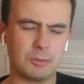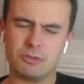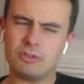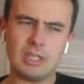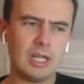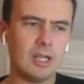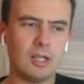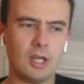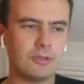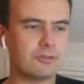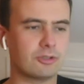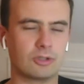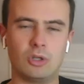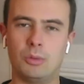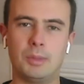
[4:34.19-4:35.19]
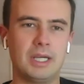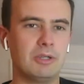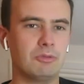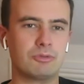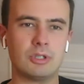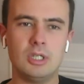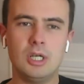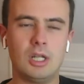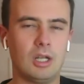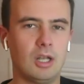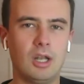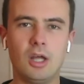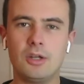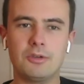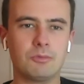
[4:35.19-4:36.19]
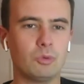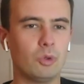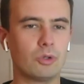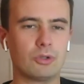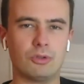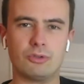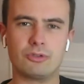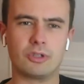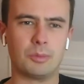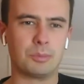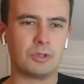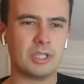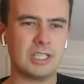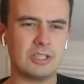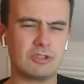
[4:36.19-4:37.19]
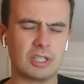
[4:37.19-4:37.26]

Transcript: Still a lot to come out, a lot of water under the bridge.